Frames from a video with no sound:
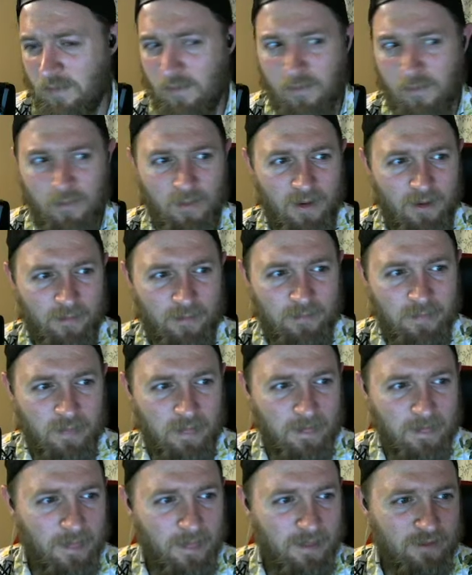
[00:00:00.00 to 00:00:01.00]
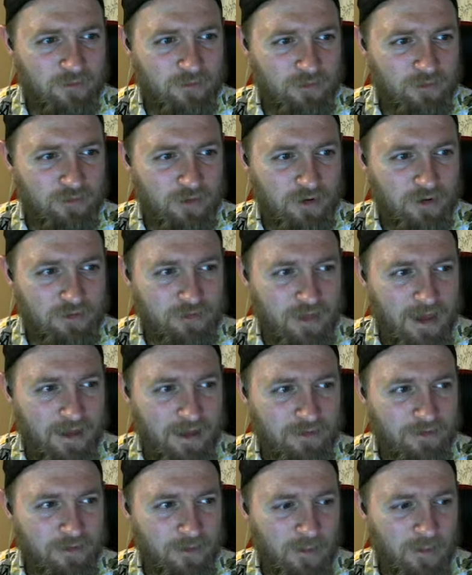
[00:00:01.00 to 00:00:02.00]
Well, let's refresh
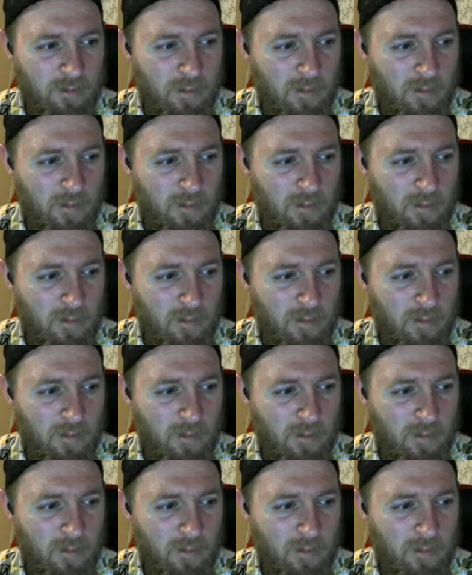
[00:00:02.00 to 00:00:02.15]
that too.